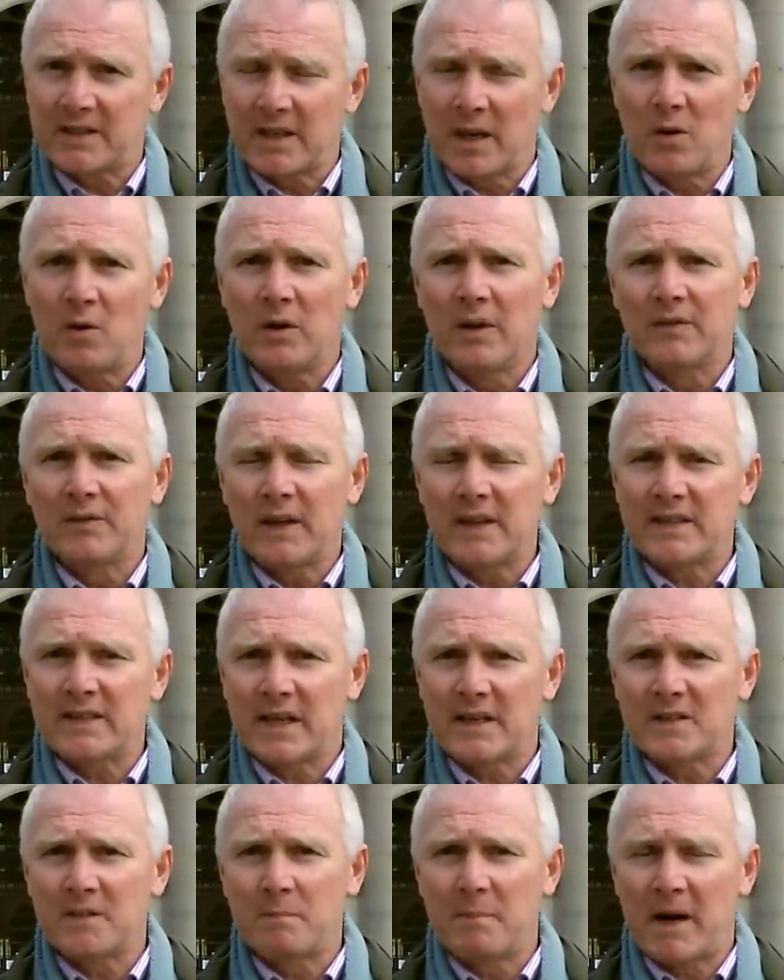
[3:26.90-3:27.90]
So they
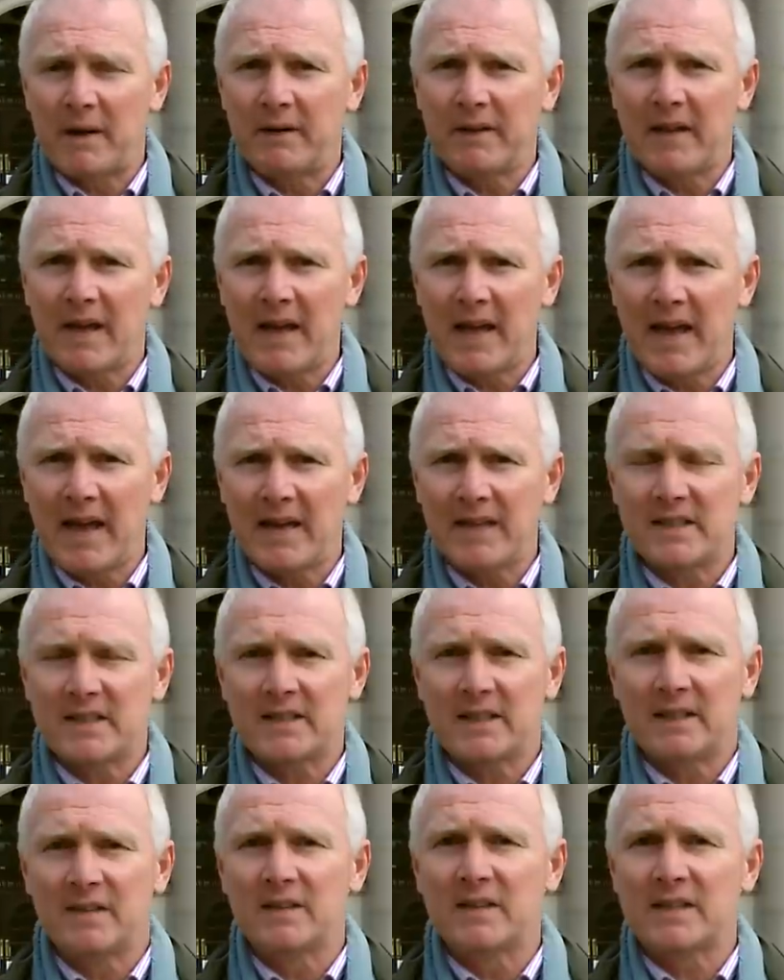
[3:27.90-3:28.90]
tend to bury their
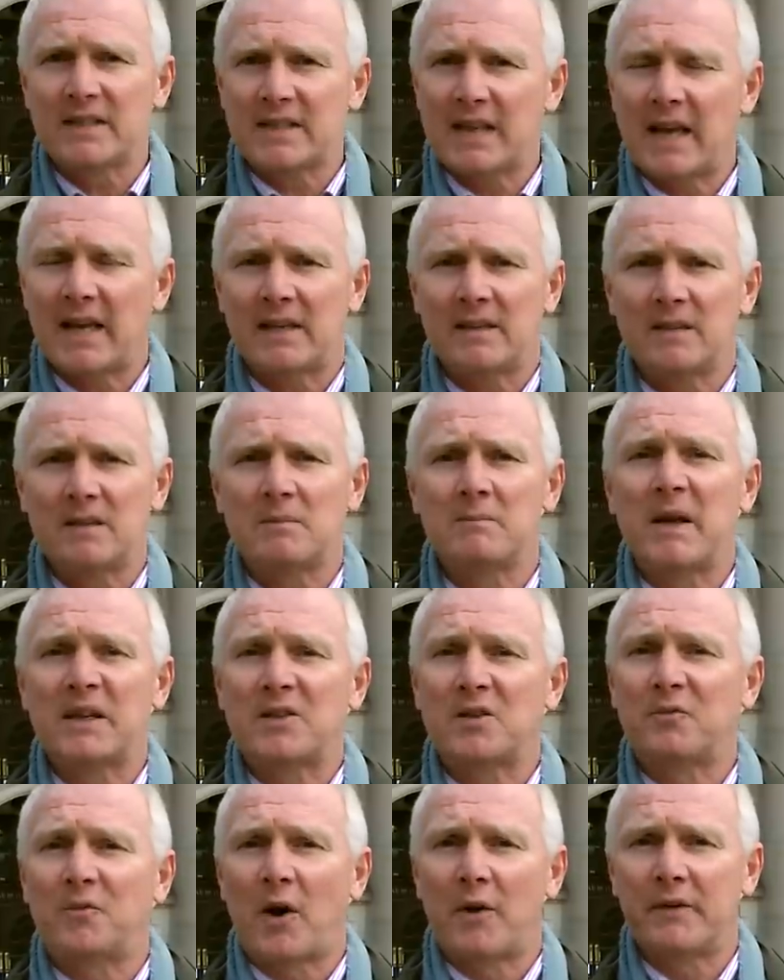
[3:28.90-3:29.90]
heads in the sand,
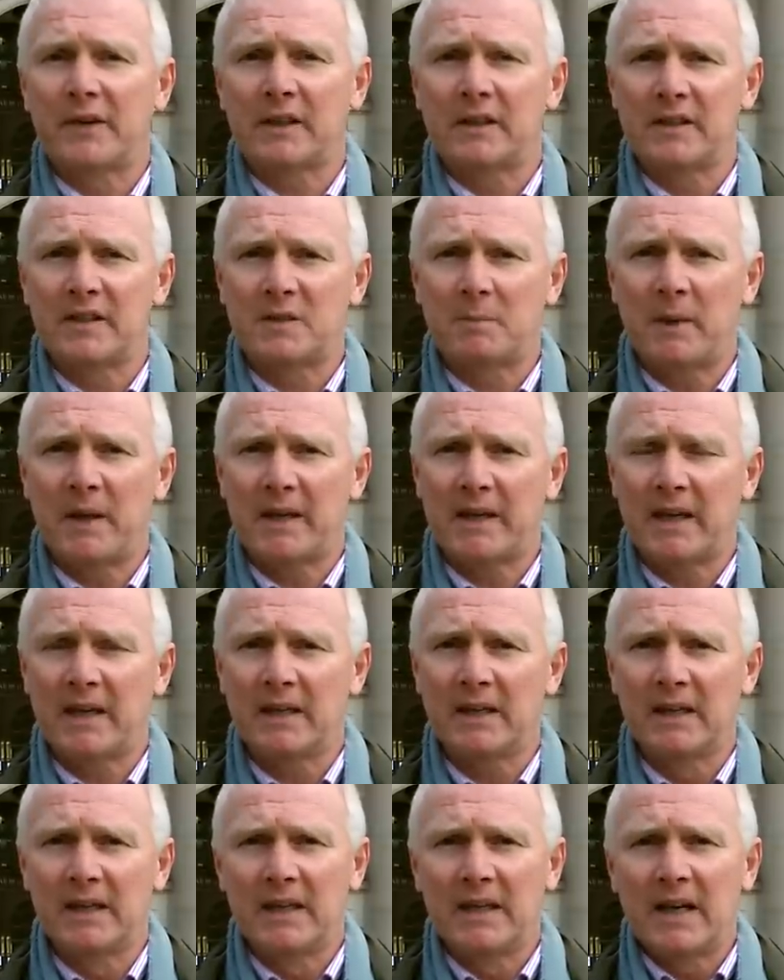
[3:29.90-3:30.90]
metaphorically
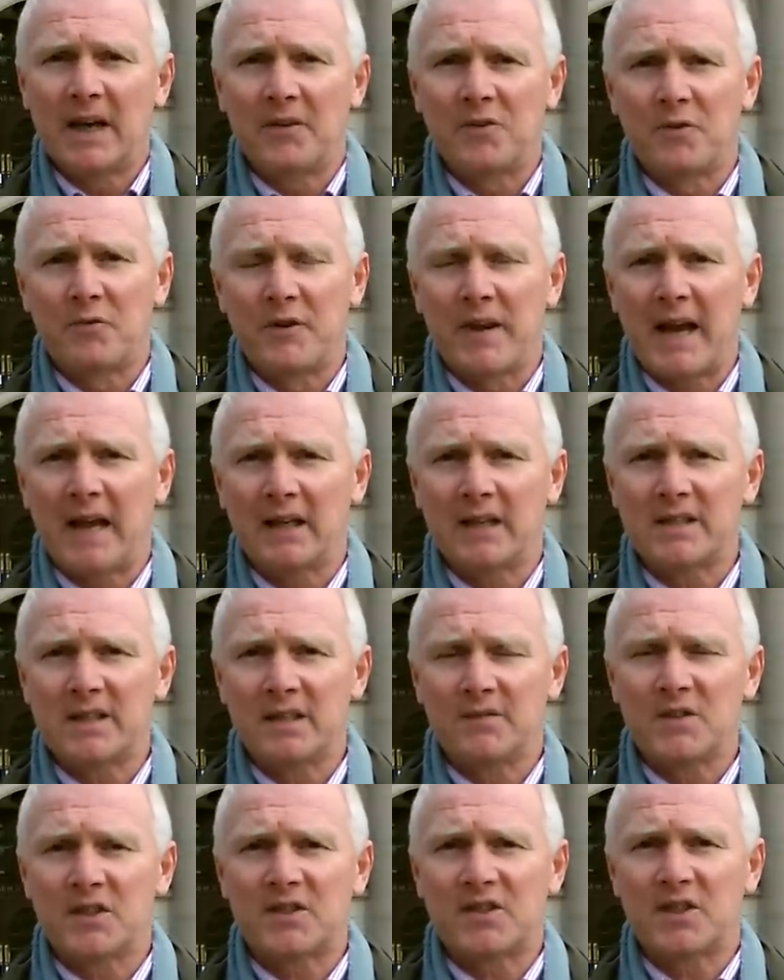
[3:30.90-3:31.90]
speaking, and the
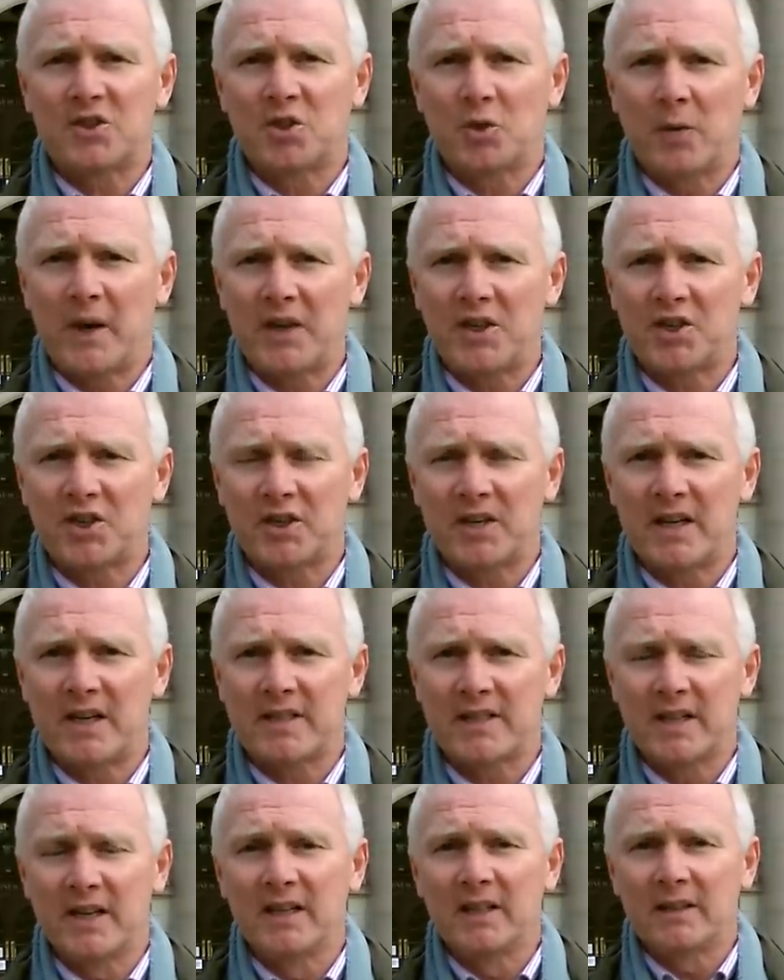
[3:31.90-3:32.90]
reality of the situation
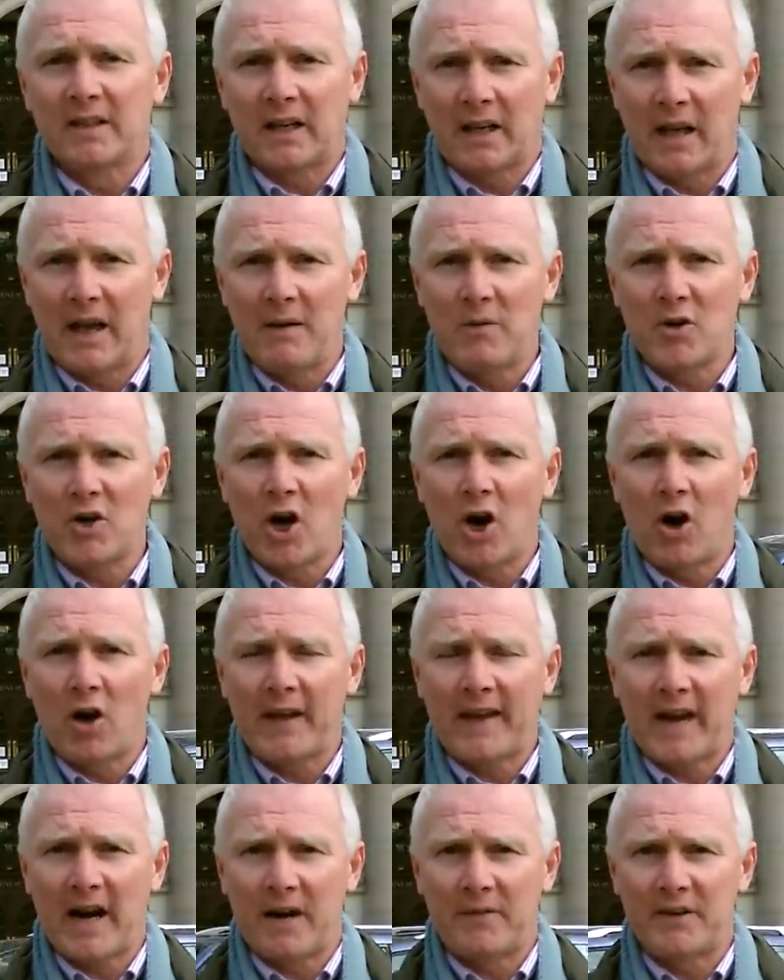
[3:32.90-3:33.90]
is the clown
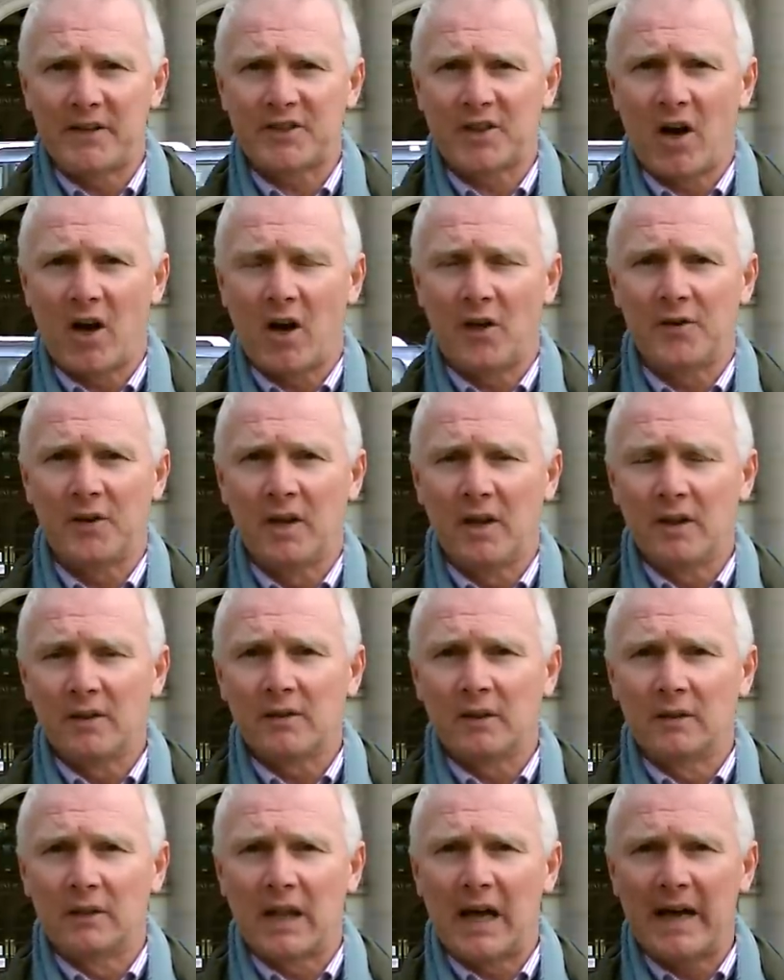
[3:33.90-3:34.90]
car carries on,
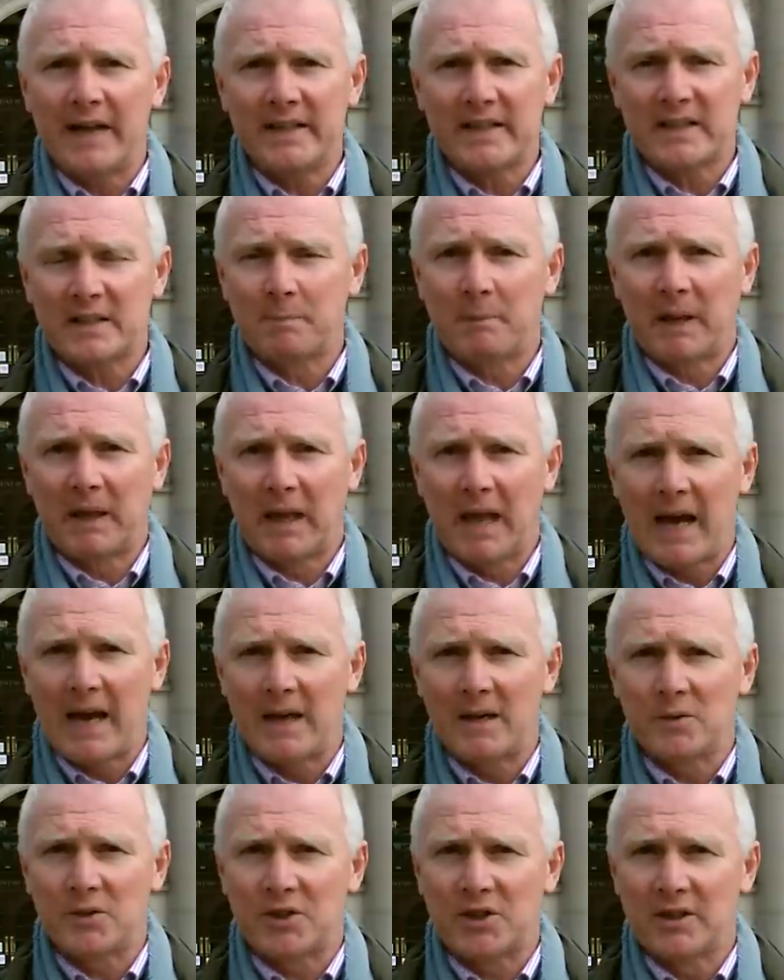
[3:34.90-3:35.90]
the lies spill
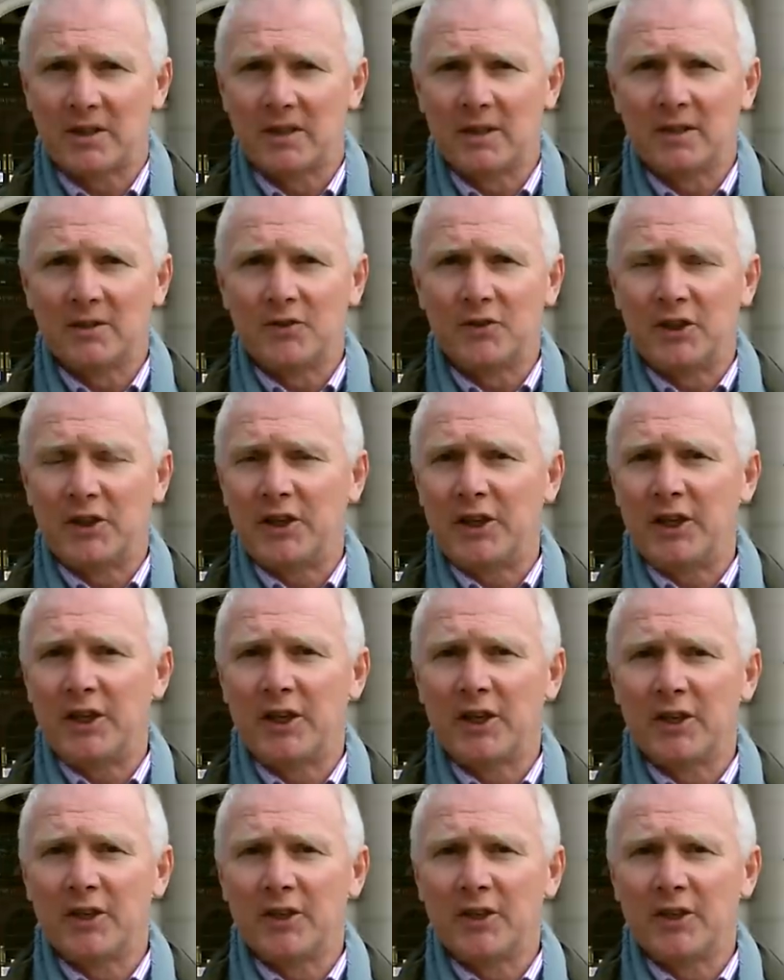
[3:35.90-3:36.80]
out, the